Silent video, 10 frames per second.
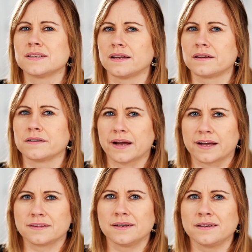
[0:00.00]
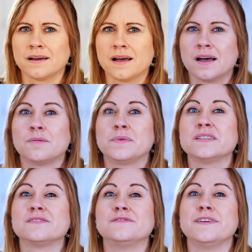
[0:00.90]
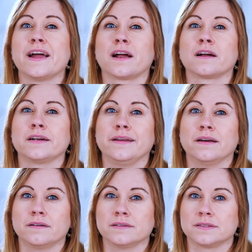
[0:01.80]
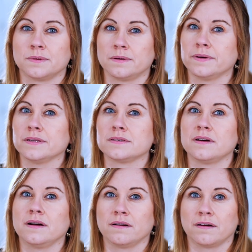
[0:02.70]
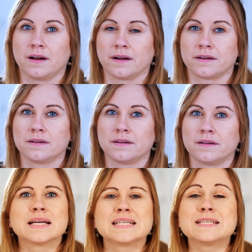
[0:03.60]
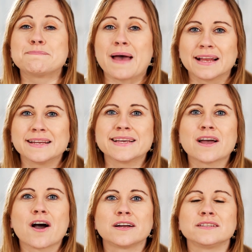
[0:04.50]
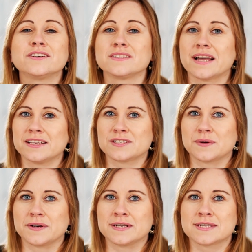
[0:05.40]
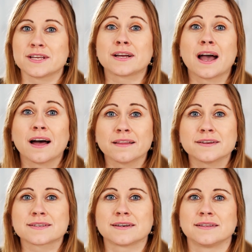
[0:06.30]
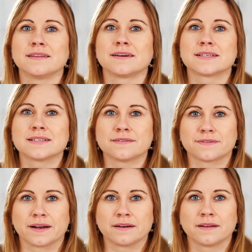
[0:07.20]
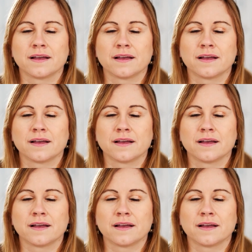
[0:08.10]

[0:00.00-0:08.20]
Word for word: done correctly, but it's very noticeable when it's done wrong. Depending on your light source, your colors could look different.